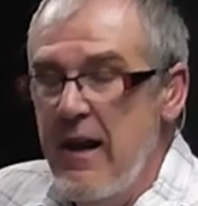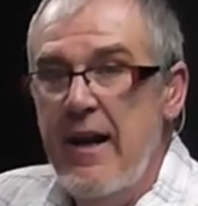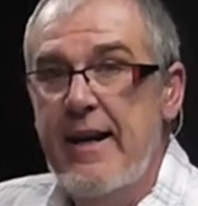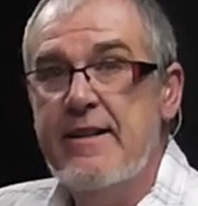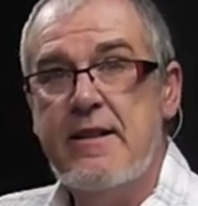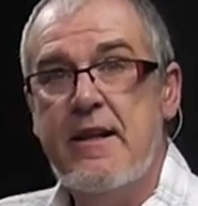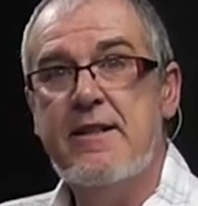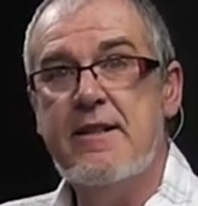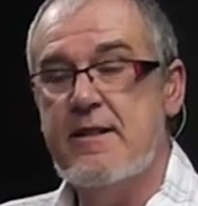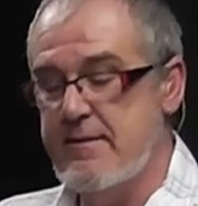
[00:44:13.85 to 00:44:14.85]
It,
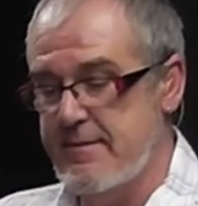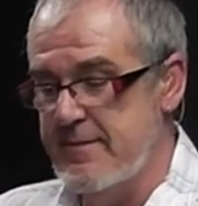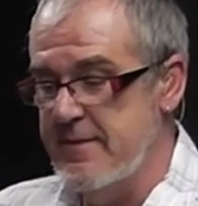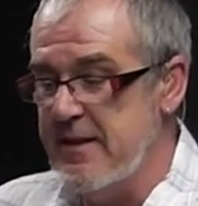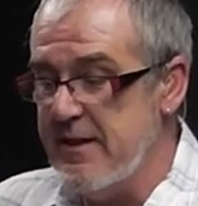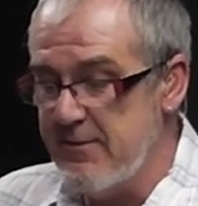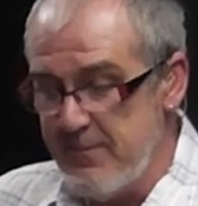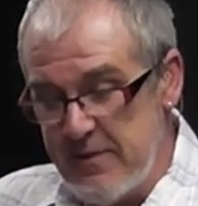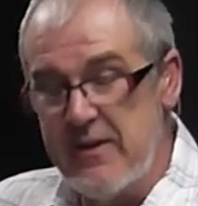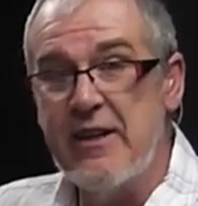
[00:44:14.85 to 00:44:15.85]
it's
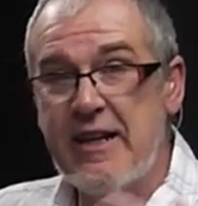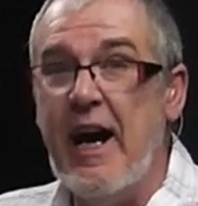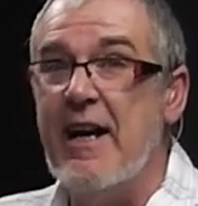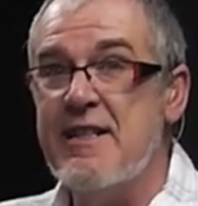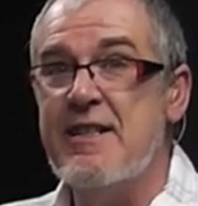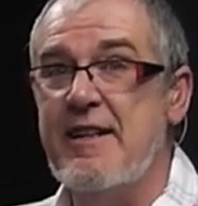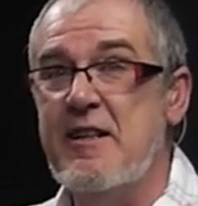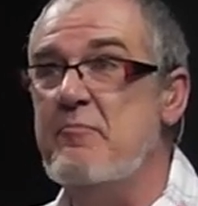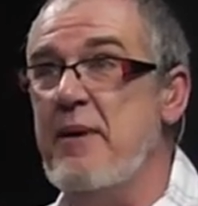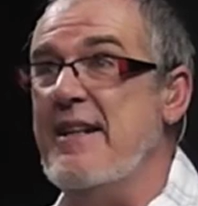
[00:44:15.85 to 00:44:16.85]
Kat said
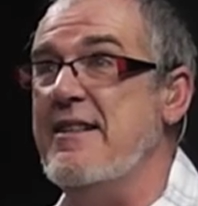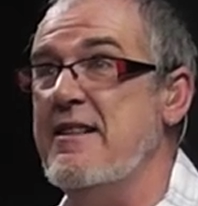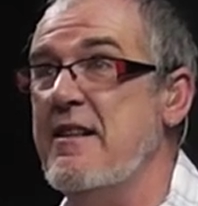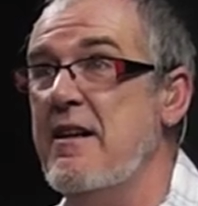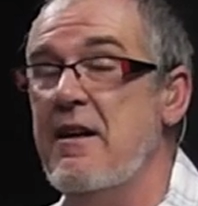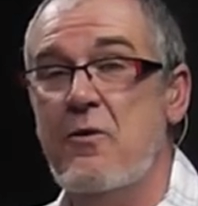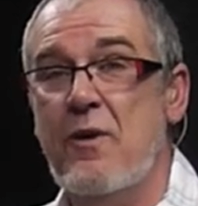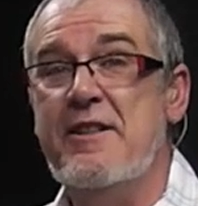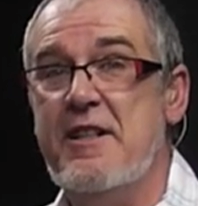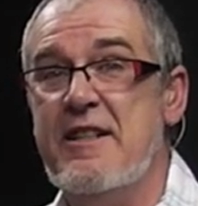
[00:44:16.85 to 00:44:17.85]
it best
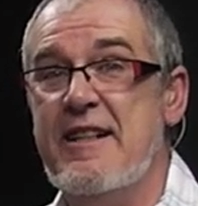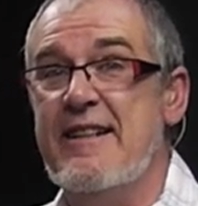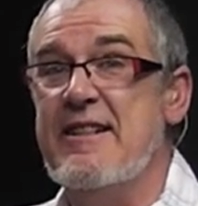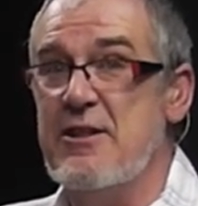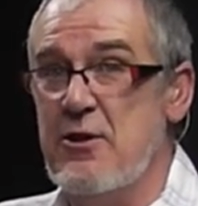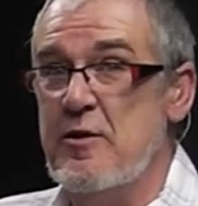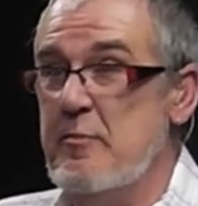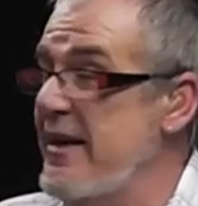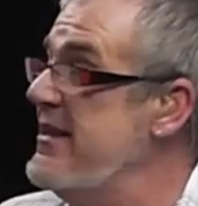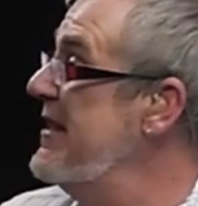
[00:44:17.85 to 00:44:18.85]
when she said it's not
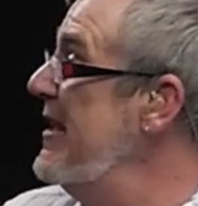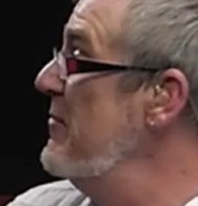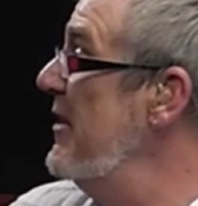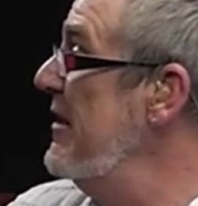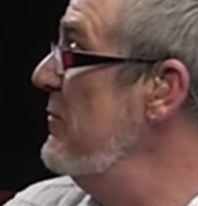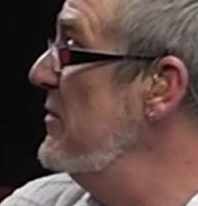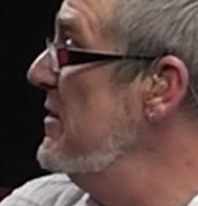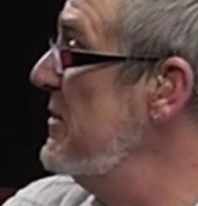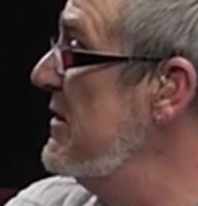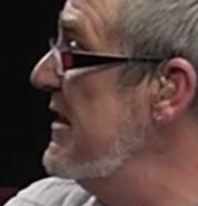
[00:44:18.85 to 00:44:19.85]
bedtime reading. Would
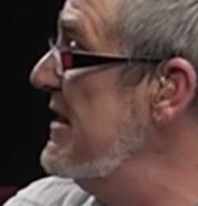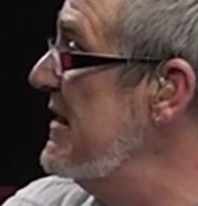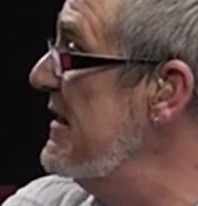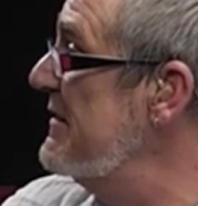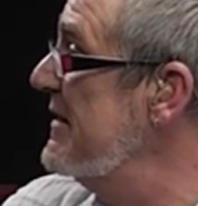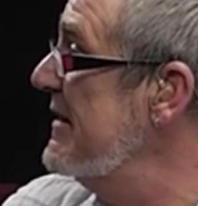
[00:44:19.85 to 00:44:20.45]
you agree, Sav?